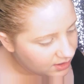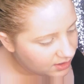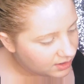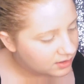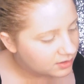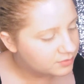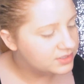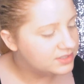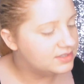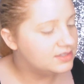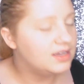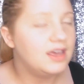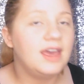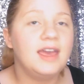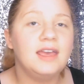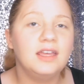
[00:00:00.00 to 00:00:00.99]
And I'm
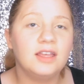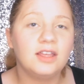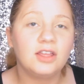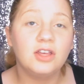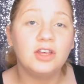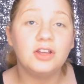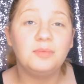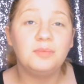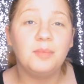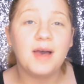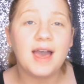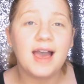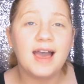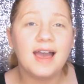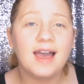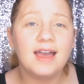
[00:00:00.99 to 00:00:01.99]
saying
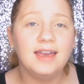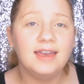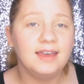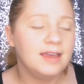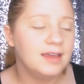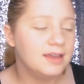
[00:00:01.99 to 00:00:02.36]
goodbye.